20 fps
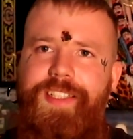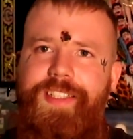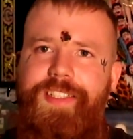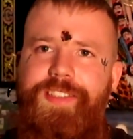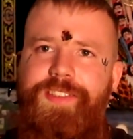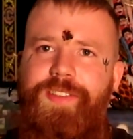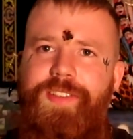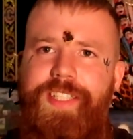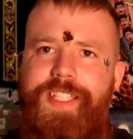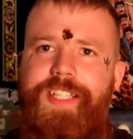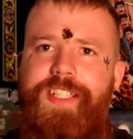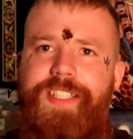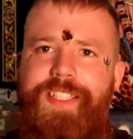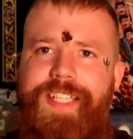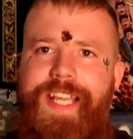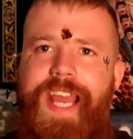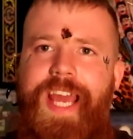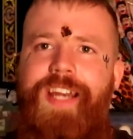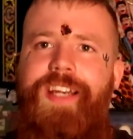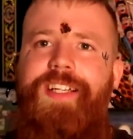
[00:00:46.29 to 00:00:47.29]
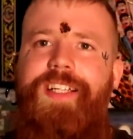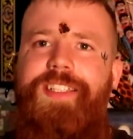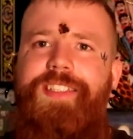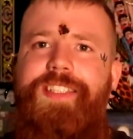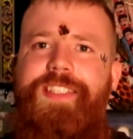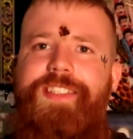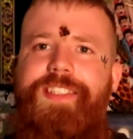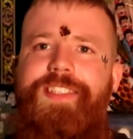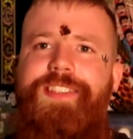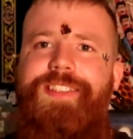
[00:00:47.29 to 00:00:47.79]
So here in Canada,
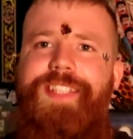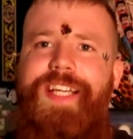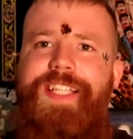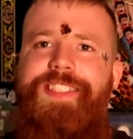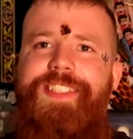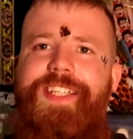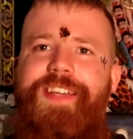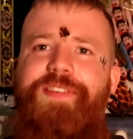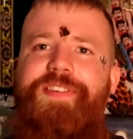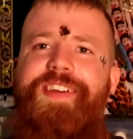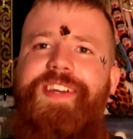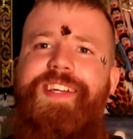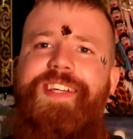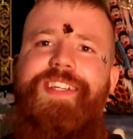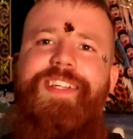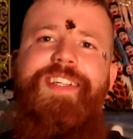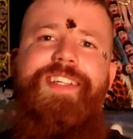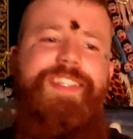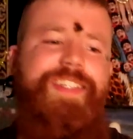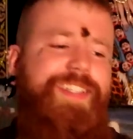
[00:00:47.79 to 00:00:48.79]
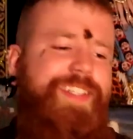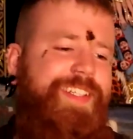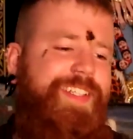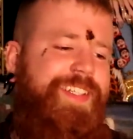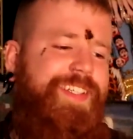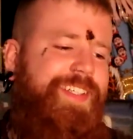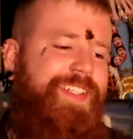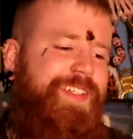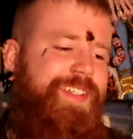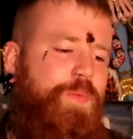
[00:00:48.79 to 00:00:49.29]
this is Thanksgiving
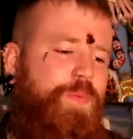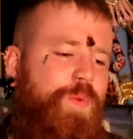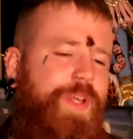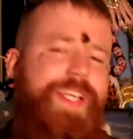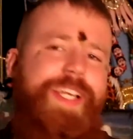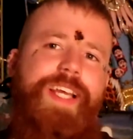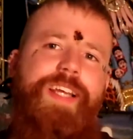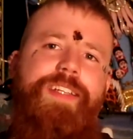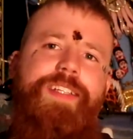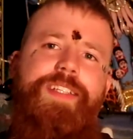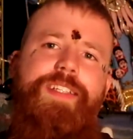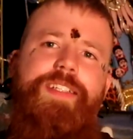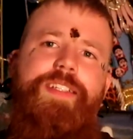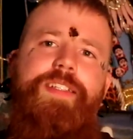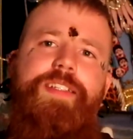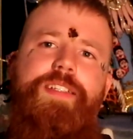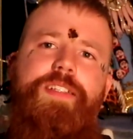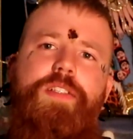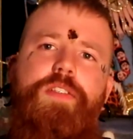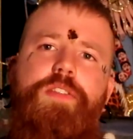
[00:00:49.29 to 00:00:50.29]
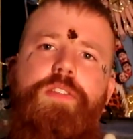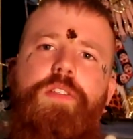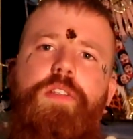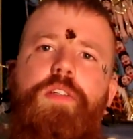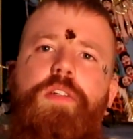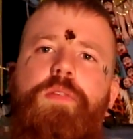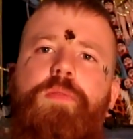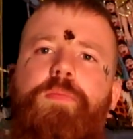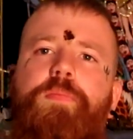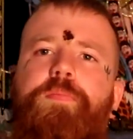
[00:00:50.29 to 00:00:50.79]
weekend.
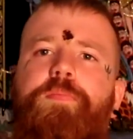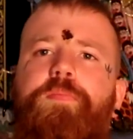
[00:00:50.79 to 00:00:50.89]
So,